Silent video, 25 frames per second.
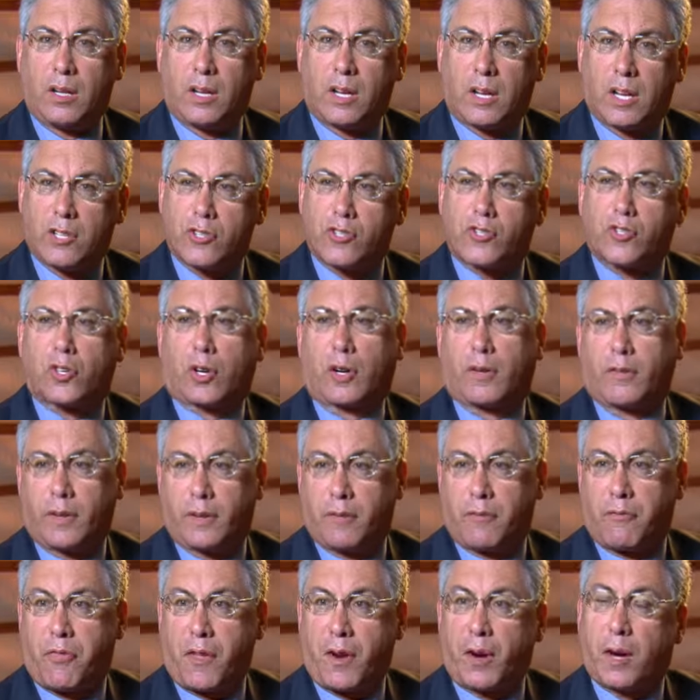
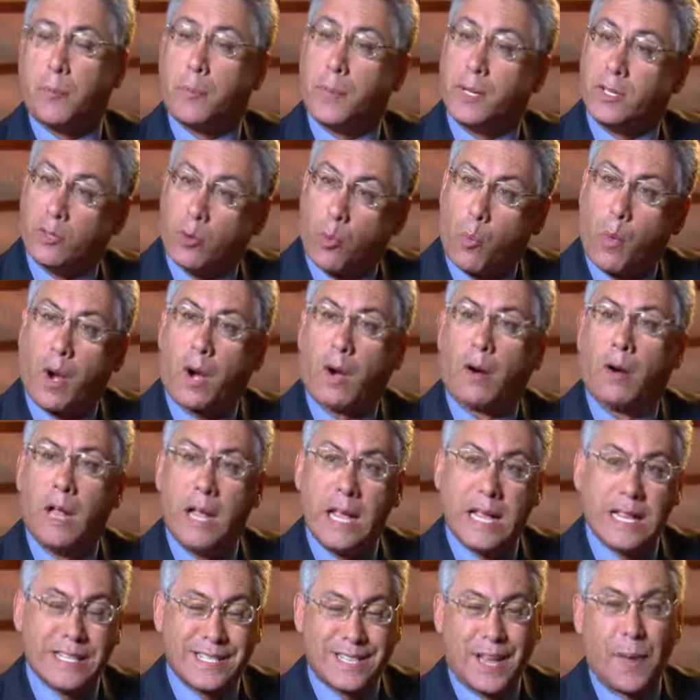conservative therapy to where
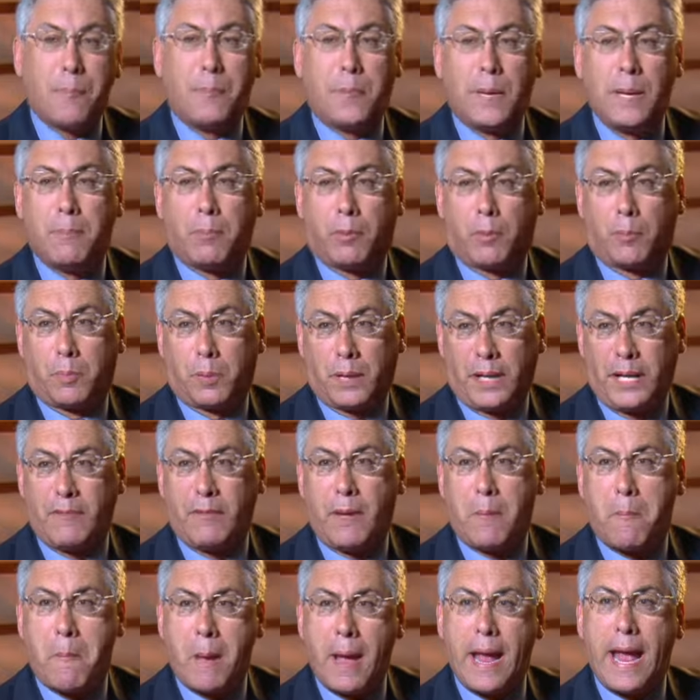some people believe
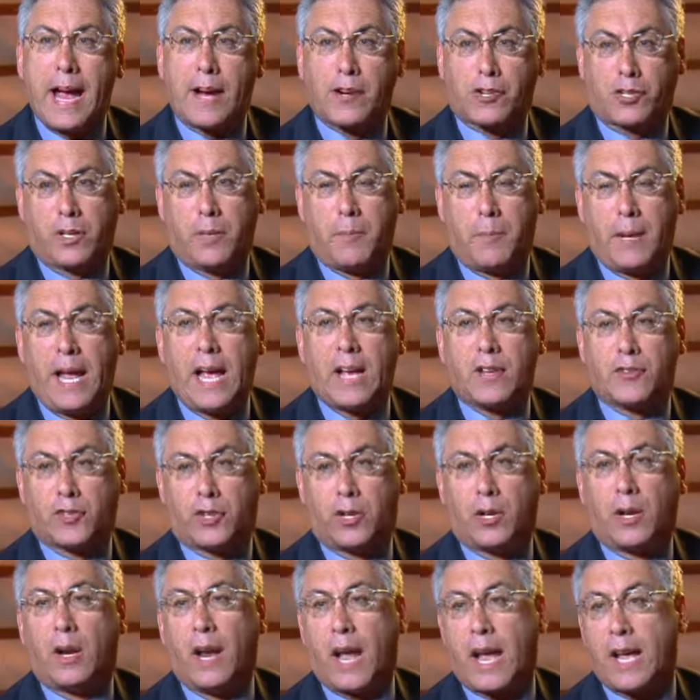it may actually be as
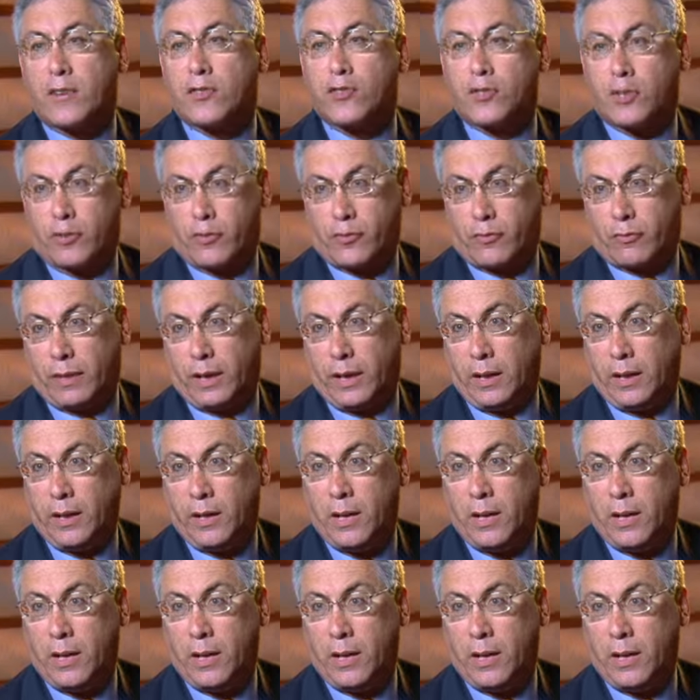good as surgery.